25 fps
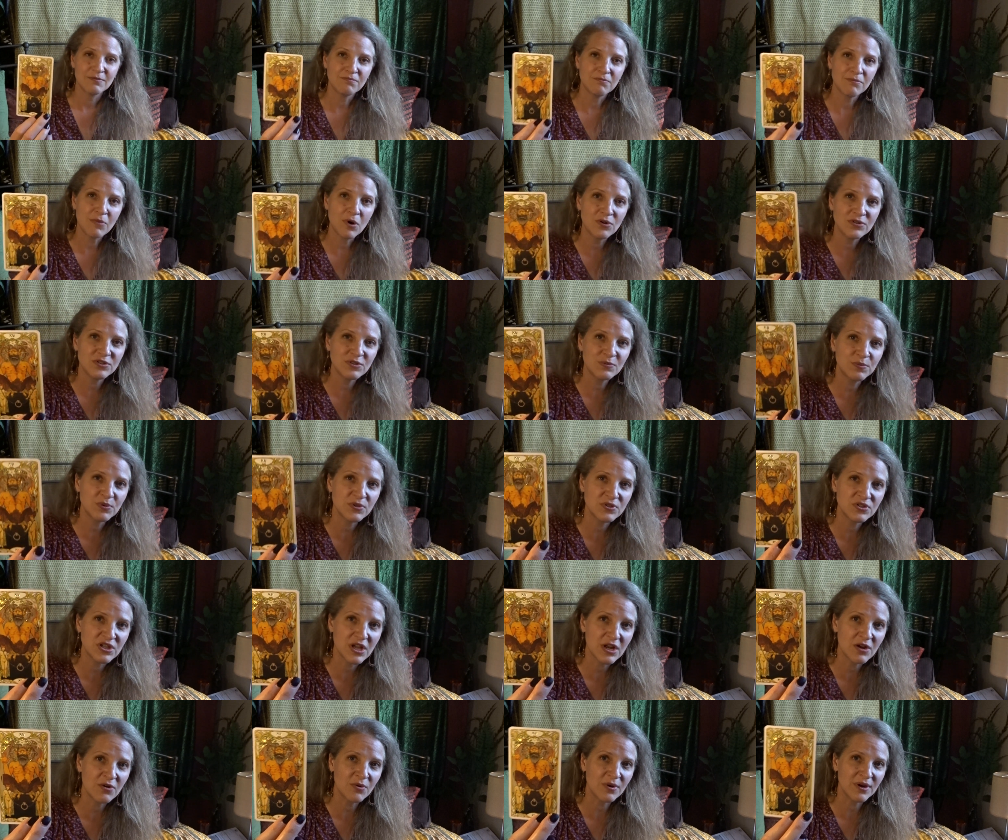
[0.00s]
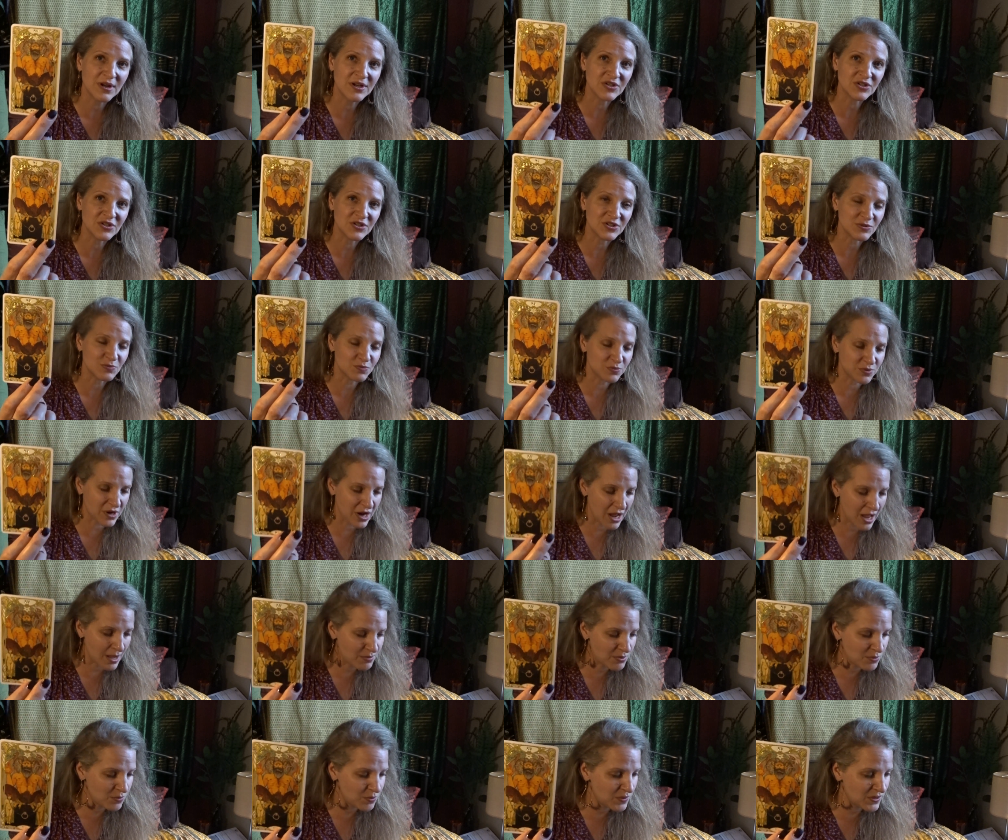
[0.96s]
Multiple generations,
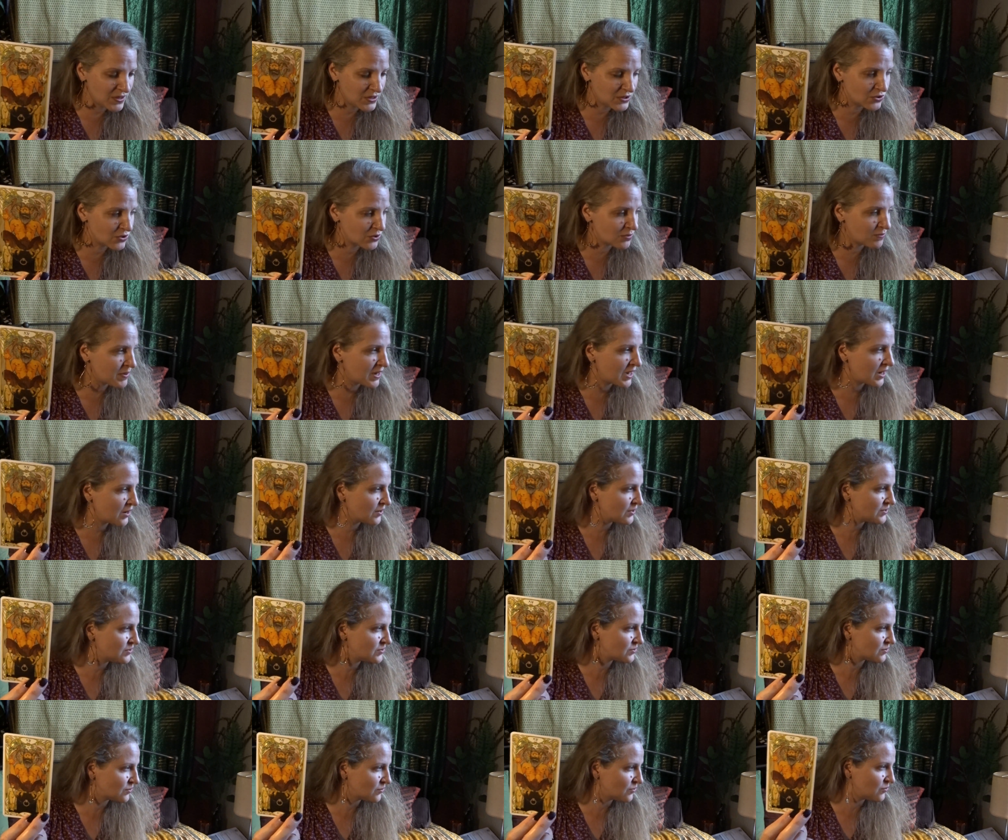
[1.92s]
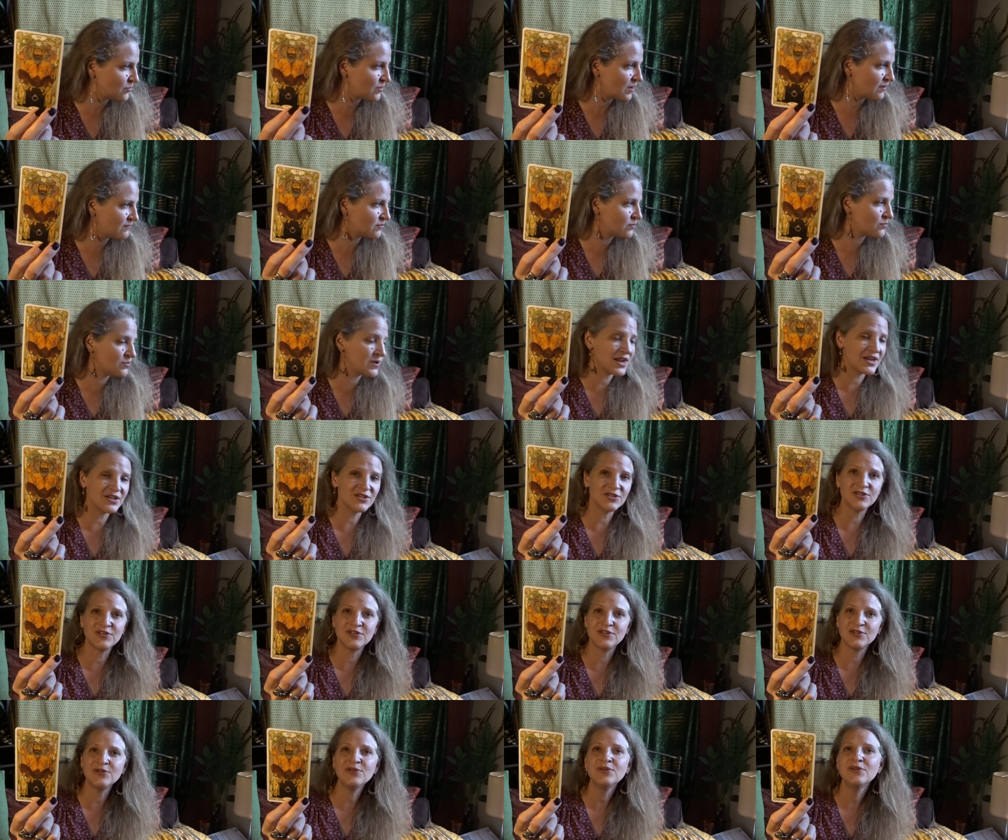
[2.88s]
probably your parents or whoever
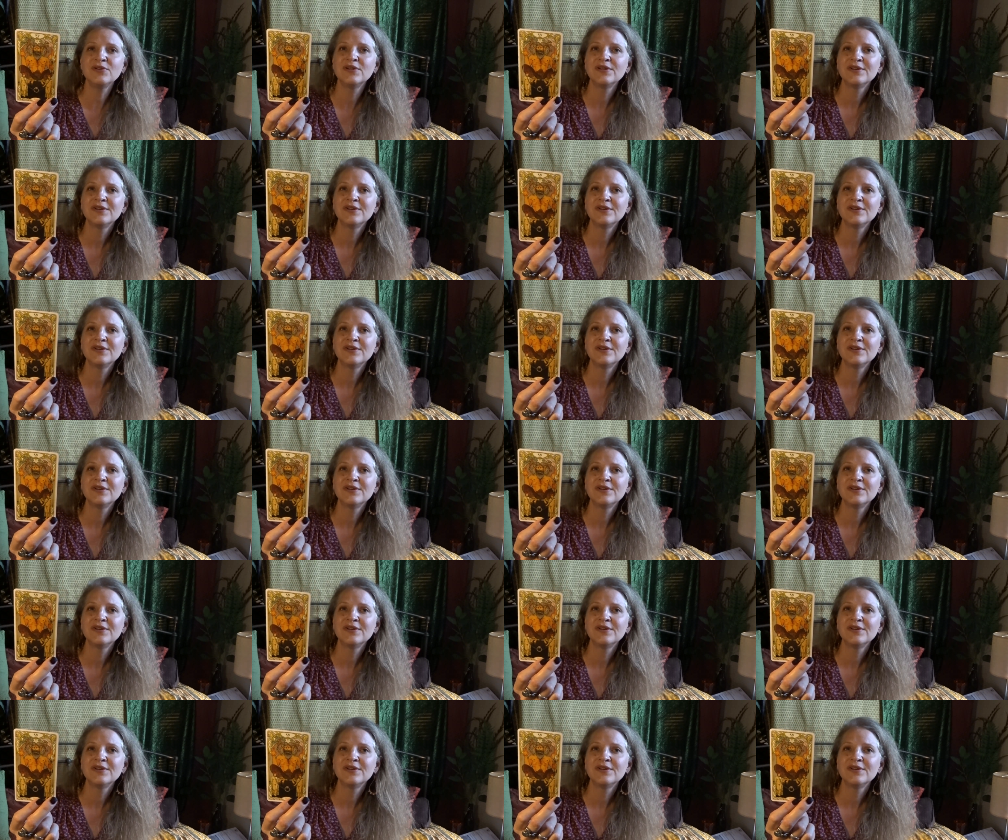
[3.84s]
raised you,